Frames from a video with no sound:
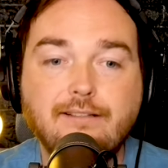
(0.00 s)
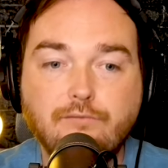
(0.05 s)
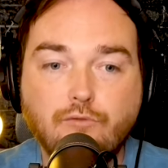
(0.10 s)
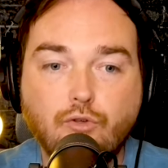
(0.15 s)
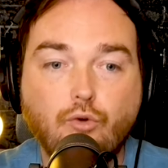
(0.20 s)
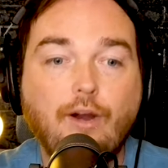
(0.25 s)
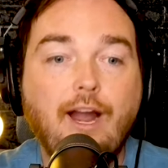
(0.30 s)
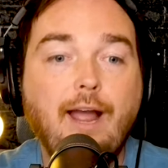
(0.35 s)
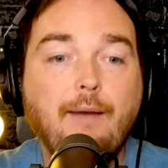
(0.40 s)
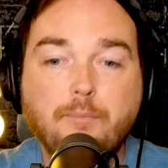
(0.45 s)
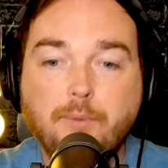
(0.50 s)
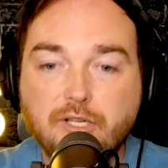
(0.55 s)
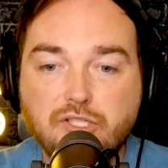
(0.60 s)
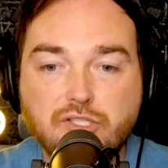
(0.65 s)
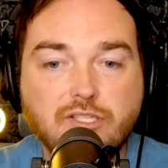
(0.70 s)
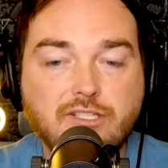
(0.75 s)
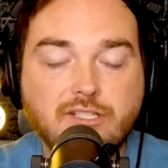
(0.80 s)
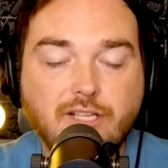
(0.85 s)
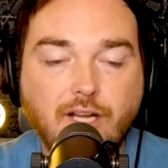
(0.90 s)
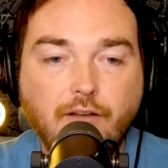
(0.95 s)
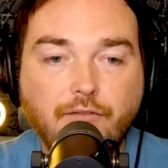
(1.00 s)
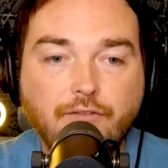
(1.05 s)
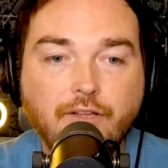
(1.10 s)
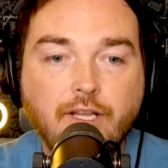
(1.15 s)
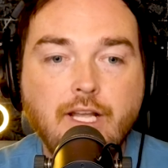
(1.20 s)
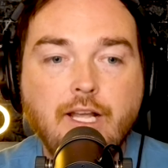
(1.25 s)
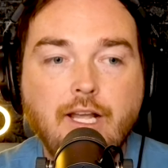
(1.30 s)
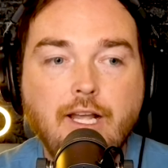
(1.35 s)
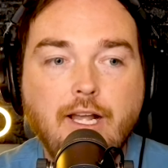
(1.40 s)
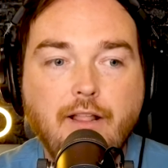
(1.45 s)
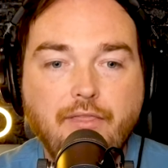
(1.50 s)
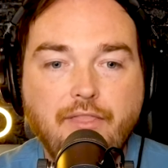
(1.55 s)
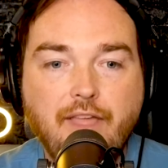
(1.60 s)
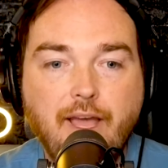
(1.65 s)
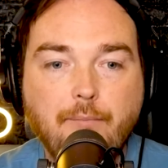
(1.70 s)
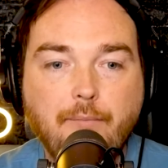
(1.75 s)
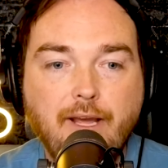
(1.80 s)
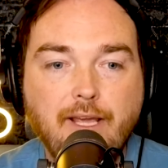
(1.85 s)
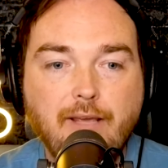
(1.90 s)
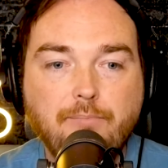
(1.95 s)
grab a bunch of stuff
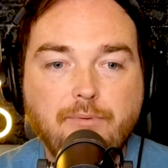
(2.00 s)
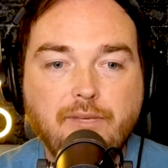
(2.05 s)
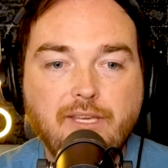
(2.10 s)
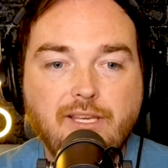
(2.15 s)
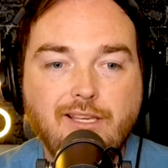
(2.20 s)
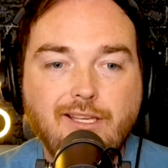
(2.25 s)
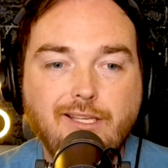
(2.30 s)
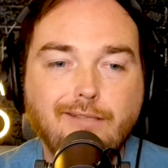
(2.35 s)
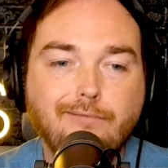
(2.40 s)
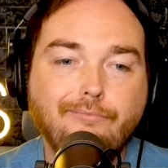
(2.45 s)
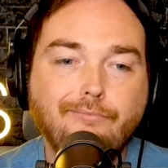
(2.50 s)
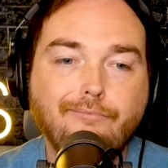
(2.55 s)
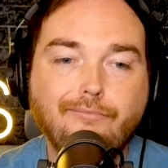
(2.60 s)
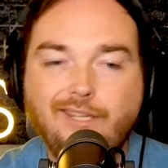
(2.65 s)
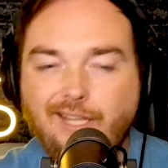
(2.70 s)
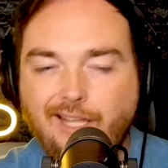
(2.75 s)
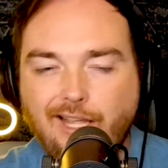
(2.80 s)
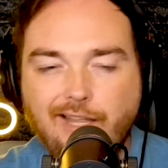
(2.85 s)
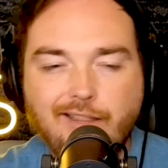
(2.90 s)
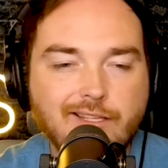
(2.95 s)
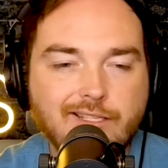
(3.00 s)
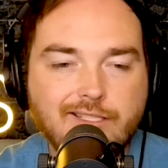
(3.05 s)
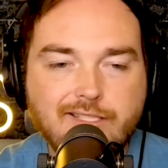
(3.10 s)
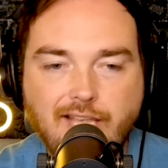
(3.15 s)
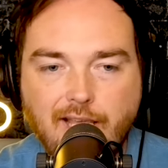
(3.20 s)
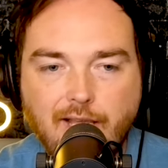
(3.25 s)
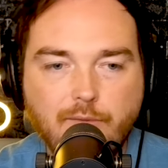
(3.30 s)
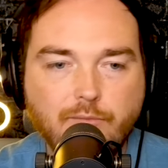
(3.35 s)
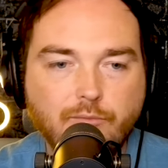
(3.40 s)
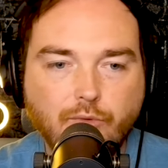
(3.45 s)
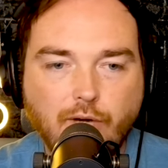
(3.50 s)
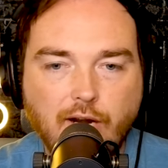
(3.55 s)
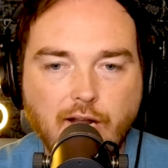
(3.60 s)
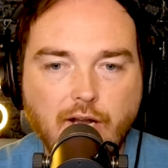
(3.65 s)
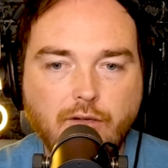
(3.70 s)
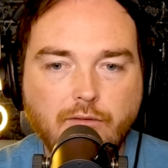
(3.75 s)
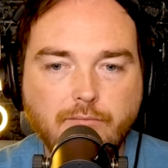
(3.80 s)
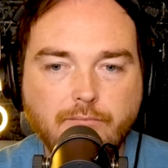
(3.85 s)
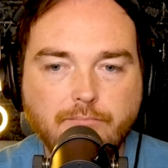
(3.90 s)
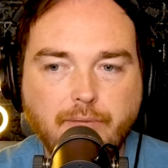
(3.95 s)
that might be in the same
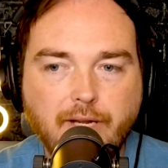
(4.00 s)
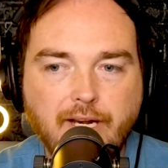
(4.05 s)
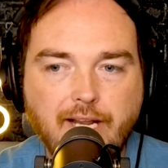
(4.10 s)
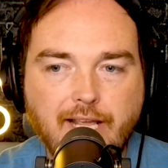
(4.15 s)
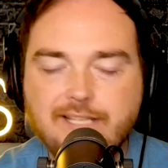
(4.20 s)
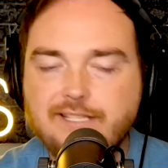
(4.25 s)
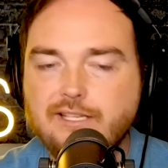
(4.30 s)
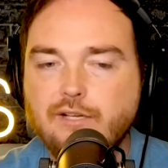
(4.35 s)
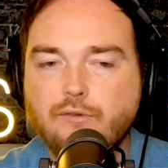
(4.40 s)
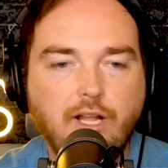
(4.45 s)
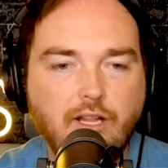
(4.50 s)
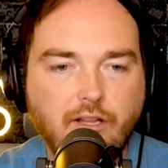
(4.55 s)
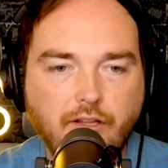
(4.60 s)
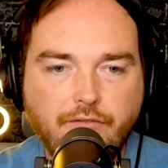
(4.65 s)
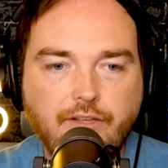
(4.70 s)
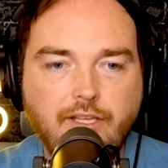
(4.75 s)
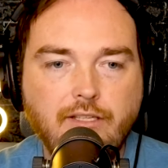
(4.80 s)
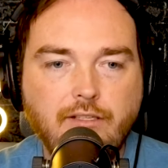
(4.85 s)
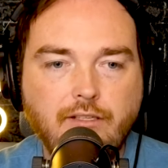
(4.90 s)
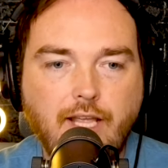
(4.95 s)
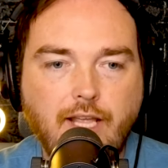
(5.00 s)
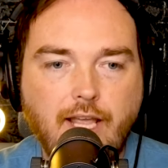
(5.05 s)
realm but isn't relevant.